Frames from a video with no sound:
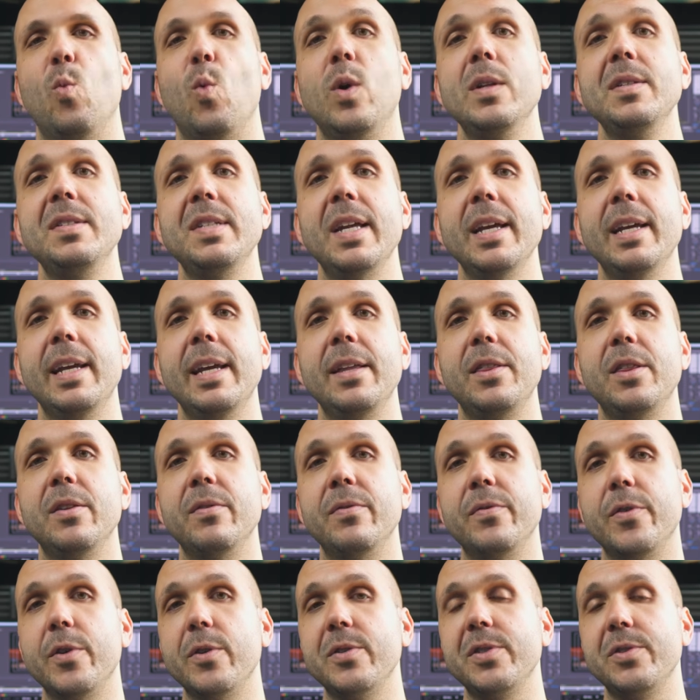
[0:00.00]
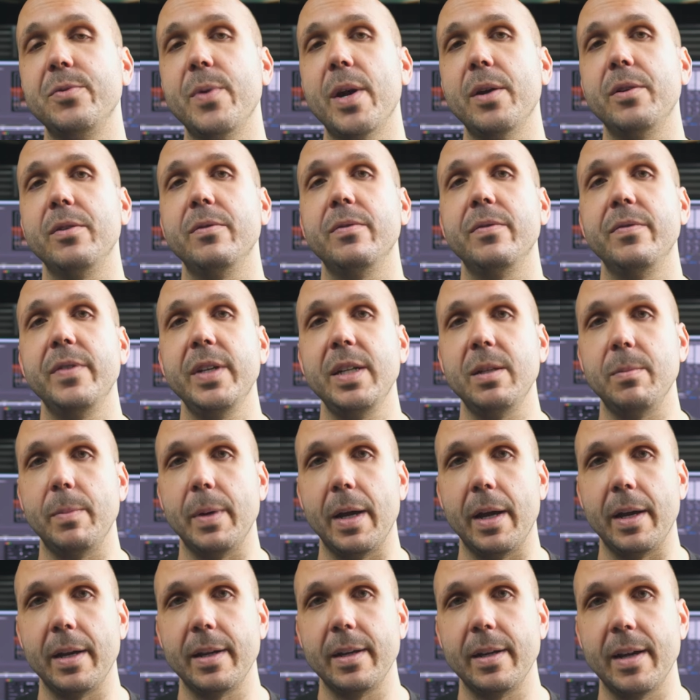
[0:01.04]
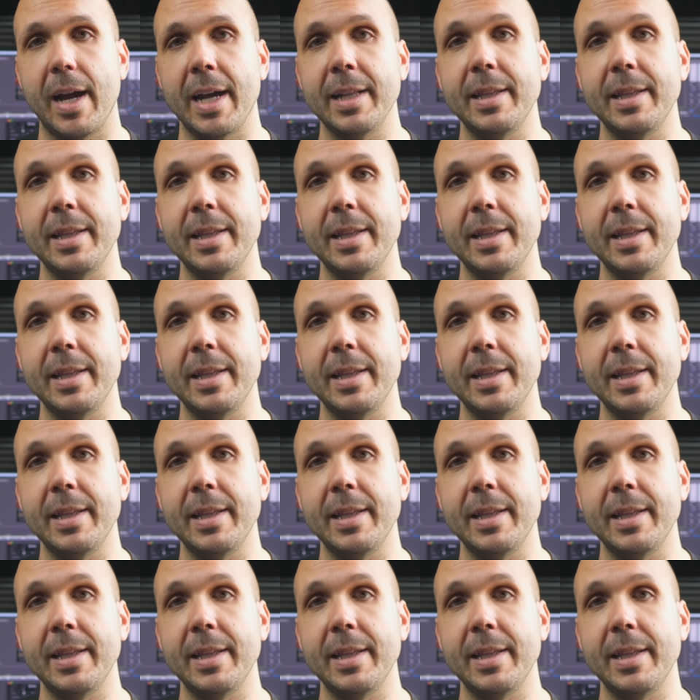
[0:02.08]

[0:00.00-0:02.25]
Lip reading: Once I get the first round of feedback,